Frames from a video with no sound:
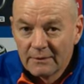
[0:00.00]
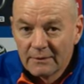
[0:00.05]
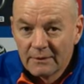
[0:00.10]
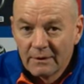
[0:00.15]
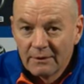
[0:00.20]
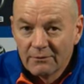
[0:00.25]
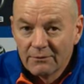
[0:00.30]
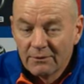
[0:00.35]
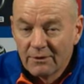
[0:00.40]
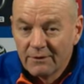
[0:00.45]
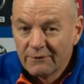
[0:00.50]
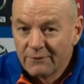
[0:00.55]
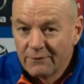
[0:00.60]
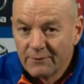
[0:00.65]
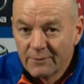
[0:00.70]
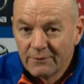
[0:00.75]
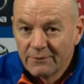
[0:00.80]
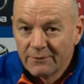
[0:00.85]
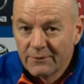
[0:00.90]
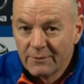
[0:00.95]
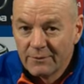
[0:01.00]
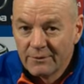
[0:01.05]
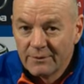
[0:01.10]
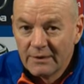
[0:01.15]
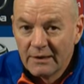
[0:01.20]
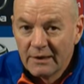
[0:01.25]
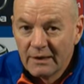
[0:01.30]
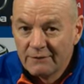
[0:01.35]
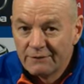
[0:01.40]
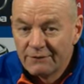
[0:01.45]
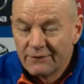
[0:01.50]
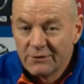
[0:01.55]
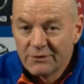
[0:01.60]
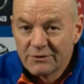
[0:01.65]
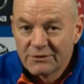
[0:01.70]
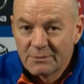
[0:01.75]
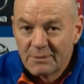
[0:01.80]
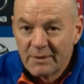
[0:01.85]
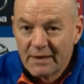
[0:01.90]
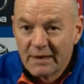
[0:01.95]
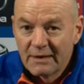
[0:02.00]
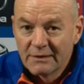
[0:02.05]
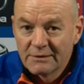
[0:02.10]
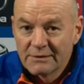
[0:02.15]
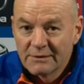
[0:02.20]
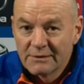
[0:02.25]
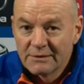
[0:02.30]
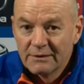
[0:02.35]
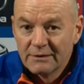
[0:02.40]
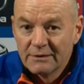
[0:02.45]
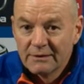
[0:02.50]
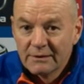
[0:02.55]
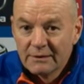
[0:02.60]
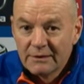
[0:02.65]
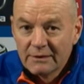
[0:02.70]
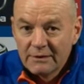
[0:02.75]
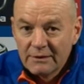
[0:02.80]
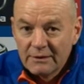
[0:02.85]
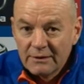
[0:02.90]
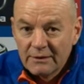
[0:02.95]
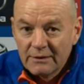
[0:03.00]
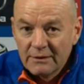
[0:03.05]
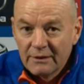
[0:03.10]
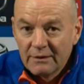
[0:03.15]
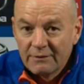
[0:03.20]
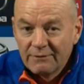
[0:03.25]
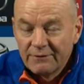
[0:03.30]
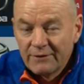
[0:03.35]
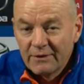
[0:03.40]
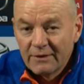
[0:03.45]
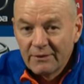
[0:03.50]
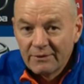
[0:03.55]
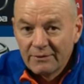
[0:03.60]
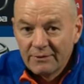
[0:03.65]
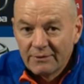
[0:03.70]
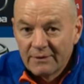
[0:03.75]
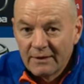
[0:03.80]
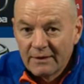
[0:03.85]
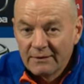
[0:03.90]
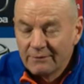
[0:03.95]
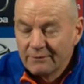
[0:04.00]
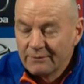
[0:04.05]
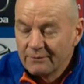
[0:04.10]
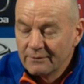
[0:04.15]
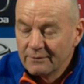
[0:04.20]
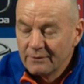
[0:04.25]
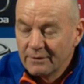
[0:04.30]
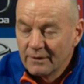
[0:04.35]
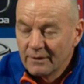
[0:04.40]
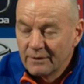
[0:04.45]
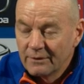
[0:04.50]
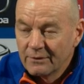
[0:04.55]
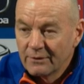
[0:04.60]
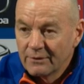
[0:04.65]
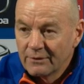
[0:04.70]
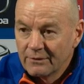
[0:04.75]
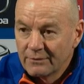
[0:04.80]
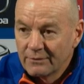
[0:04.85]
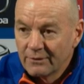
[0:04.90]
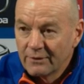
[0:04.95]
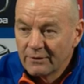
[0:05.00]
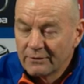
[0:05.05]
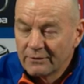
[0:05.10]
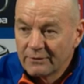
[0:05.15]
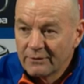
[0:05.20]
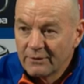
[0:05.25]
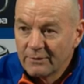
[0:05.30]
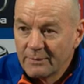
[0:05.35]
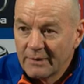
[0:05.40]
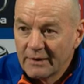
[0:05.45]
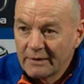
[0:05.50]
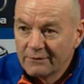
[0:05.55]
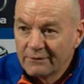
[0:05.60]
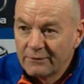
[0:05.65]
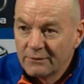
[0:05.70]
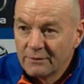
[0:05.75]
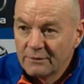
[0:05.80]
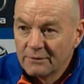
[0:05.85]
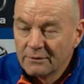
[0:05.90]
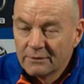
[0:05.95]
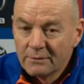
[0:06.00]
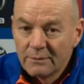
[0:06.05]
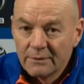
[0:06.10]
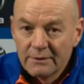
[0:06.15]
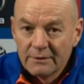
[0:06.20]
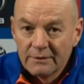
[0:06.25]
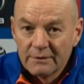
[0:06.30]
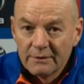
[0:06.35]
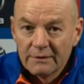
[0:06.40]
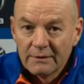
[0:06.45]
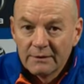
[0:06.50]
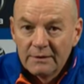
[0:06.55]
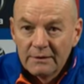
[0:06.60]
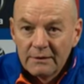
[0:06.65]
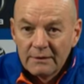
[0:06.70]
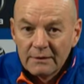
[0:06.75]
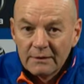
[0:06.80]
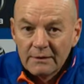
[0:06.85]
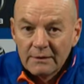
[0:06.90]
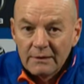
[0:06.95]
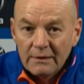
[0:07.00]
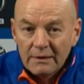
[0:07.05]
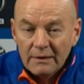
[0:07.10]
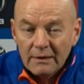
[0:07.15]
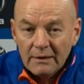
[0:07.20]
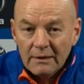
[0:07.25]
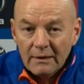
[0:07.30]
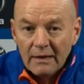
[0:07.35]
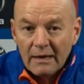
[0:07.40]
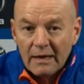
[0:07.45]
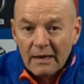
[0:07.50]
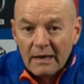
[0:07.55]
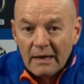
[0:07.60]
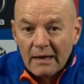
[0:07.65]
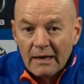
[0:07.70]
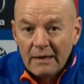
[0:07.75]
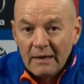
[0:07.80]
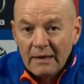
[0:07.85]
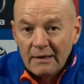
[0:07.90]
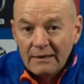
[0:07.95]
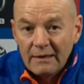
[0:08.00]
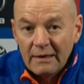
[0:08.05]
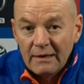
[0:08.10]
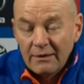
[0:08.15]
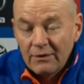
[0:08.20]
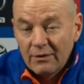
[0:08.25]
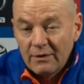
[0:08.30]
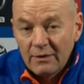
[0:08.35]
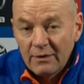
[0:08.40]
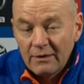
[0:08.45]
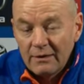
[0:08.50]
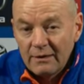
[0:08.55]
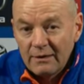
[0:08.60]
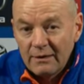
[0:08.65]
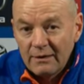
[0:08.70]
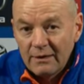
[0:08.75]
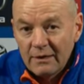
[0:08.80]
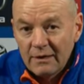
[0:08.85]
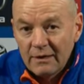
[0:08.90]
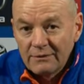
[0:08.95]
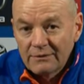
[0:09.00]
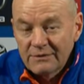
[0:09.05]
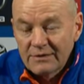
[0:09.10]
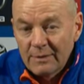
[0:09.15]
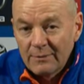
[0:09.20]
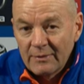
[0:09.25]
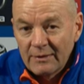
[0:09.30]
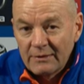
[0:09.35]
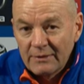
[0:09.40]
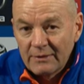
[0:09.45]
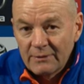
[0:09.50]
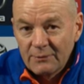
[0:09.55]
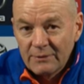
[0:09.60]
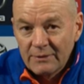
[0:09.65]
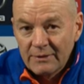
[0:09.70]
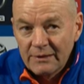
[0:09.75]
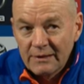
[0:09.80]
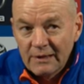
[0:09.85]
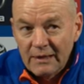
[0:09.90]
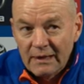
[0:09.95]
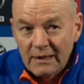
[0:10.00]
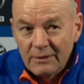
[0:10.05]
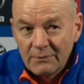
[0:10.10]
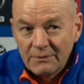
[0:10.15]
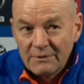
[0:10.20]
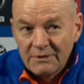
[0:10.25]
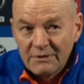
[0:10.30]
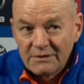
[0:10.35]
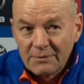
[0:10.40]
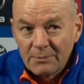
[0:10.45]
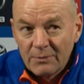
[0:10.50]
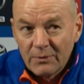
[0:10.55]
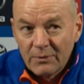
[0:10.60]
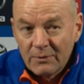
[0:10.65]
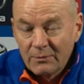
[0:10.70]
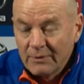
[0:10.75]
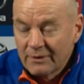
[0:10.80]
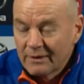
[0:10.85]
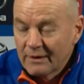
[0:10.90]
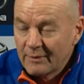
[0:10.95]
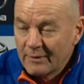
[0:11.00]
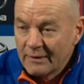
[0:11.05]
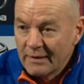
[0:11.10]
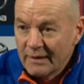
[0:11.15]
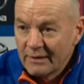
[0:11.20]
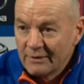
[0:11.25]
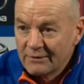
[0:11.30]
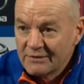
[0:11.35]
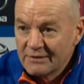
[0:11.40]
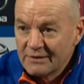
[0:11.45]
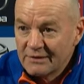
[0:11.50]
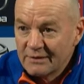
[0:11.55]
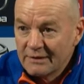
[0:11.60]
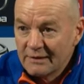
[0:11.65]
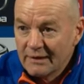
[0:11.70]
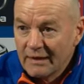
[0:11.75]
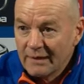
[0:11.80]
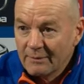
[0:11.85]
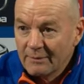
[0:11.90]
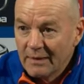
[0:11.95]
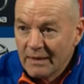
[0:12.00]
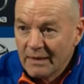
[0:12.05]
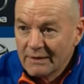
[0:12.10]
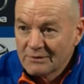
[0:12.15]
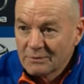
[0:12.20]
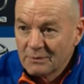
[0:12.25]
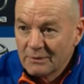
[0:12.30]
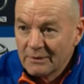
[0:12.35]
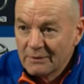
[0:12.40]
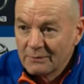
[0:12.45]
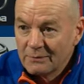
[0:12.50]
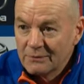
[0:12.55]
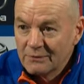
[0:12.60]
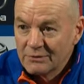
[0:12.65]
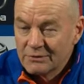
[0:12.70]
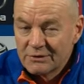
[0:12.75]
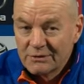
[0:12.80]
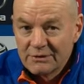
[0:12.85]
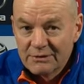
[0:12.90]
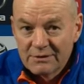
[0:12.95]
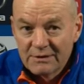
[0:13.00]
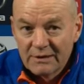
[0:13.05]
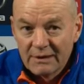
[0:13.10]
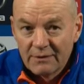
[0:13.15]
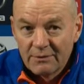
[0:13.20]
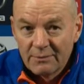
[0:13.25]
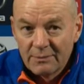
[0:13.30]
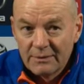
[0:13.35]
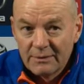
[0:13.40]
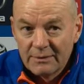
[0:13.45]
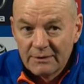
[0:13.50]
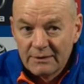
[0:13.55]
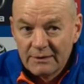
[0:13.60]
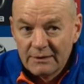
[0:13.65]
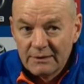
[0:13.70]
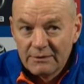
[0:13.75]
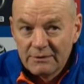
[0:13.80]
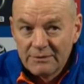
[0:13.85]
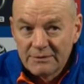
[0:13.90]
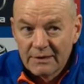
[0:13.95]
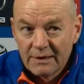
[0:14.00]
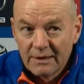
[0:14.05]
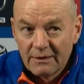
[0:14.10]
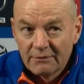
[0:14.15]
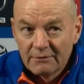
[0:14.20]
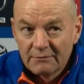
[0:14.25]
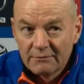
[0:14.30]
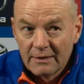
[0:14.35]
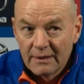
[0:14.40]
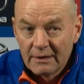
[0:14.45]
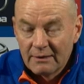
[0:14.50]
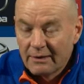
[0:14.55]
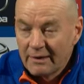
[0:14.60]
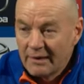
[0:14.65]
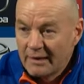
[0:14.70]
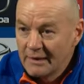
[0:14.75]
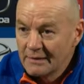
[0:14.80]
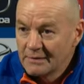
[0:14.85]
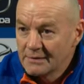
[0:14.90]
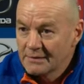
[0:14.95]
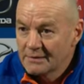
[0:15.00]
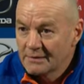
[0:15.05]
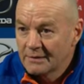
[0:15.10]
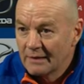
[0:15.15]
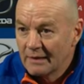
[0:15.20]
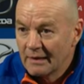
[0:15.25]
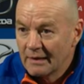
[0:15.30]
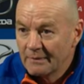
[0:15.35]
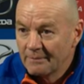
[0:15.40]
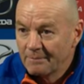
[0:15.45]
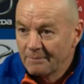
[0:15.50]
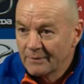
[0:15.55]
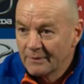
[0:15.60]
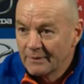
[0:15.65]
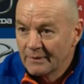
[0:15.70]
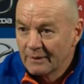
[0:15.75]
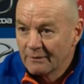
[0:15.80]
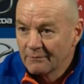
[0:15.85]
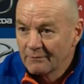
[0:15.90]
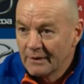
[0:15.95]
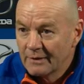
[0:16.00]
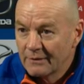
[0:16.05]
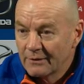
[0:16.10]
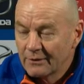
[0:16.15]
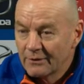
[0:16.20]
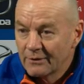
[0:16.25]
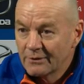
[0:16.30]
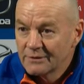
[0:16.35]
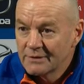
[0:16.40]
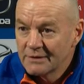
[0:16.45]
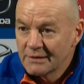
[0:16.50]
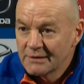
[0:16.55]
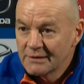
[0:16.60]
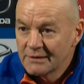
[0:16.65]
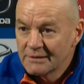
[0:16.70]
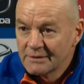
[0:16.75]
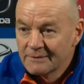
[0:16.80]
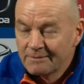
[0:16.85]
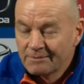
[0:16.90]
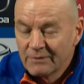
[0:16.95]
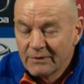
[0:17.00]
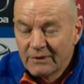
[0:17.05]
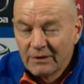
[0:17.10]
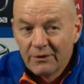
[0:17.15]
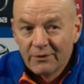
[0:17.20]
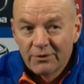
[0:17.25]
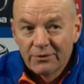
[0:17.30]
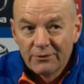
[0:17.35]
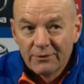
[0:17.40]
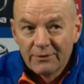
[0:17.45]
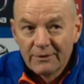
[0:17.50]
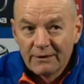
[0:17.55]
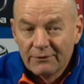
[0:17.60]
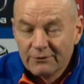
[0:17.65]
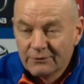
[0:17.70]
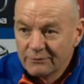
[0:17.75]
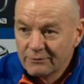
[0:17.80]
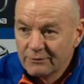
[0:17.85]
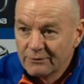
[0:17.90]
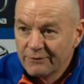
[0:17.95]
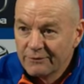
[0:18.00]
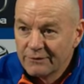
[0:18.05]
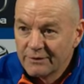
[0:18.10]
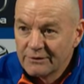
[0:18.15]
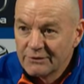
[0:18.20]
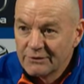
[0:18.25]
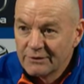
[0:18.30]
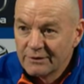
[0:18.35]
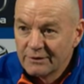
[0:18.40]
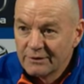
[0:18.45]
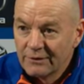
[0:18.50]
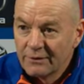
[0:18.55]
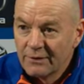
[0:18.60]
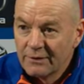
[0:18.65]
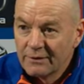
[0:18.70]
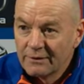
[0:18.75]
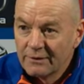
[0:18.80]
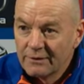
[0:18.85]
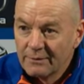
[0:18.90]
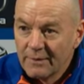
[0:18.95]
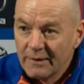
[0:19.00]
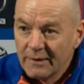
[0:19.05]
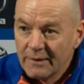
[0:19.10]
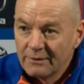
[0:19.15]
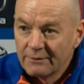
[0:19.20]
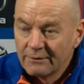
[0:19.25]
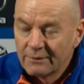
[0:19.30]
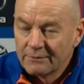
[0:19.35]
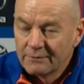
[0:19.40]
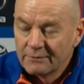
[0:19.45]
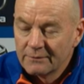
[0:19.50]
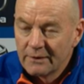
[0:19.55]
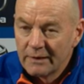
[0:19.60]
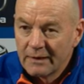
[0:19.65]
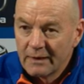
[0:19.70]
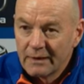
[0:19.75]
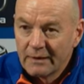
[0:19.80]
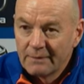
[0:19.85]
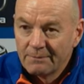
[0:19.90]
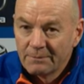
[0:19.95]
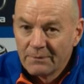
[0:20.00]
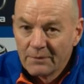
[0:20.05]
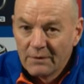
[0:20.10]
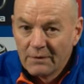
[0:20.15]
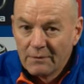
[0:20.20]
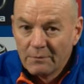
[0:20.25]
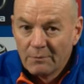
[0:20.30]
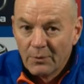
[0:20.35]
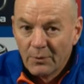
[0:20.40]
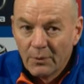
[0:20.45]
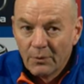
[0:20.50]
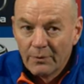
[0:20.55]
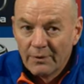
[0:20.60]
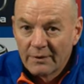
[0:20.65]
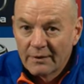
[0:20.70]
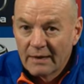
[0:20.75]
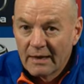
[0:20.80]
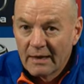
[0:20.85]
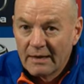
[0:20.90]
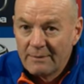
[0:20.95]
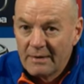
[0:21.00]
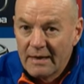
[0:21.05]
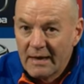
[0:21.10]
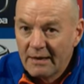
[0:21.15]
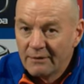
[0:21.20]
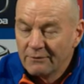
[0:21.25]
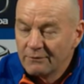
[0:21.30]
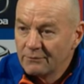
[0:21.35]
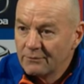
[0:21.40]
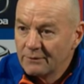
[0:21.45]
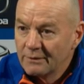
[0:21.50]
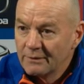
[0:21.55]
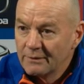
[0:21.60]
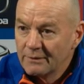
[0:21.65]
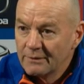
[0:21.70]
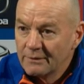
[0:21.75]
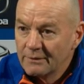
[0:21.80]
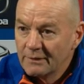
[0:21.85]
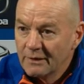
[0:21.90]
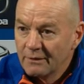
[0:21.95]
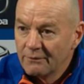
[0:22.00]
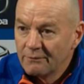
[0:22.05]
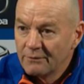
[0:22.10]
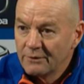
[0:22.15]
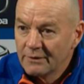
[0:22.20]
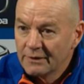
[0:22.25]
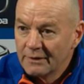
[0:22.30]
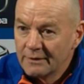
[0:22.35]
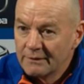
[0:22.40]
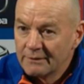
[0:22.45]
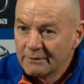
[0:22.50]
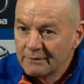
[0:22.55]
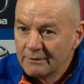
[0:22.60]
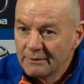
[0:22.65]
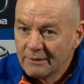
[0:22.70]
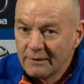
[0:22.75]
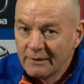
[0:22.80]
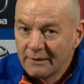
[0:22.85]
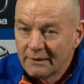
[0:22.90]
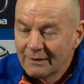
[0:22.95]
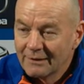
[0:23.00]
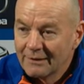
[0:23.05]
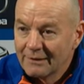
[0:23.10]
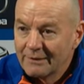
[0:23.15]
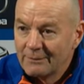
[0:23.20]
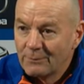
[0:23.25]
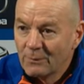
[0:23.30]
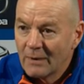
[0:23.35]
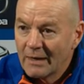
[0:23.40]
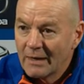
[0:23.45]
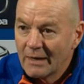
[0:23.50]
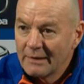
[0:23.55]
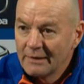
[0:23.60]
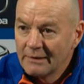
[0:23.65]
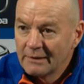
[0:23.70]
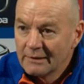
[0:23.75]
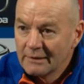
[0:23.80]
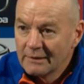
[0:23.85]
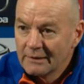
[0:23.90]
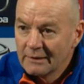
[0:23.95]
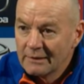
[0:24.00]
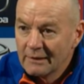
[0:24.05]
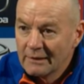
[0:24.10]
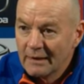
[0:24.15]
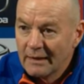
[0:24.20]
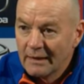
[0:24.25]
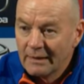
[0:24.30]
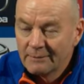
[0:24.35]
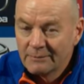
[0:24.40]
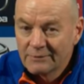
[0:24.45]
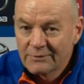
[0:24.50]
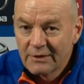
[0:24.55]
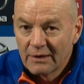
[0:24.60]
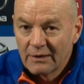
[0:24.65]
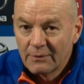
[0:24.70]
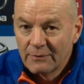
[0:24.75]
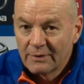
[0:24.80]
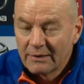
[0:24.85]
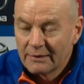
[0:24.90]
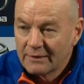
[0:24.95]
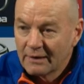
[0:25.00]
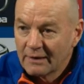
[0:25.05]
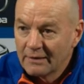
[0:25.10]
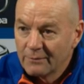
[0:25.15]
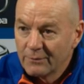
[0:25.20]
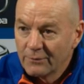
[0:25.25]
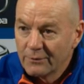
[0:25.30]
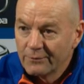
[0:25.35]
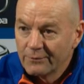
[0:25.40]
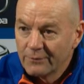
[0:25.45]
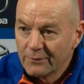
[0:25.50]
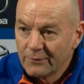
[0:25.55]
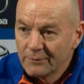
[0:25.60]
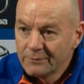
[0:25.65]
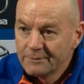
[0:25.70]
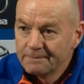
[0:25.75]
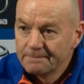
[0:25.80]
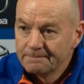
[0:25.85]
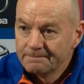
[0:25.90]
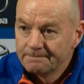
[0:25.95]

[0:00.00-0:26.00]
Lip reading: right from the first bounce, and felt that got the Tigers on the back foot a little bit, and then something that we were disappointed with coming out of the Sydney game last week was just our ability to use our hands around the contest, and I thought that was a real feature tonight, the amount of ball that came out really in a clean way, so that we could take the ball forward.